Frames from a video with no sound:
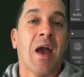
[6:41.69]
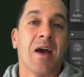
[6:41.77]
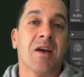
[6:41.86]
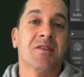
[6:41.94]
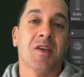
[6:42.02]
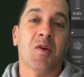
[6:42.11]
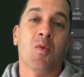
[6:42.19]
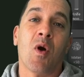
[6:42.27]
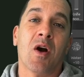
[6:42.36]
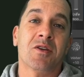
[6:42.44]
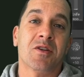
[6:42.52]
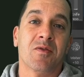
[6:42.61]
as they
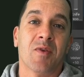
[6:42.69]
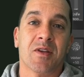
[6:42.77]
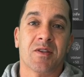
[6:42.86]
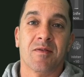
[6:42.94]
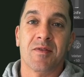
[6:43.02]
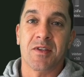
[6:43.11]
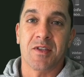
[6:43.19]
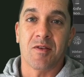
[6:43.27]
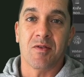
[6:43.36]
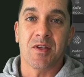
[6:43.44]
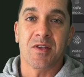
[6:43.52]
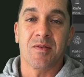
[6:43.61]
watch the rest of the
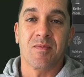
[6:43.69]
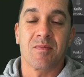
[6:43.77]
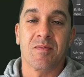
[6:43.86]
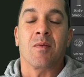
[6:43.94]
series.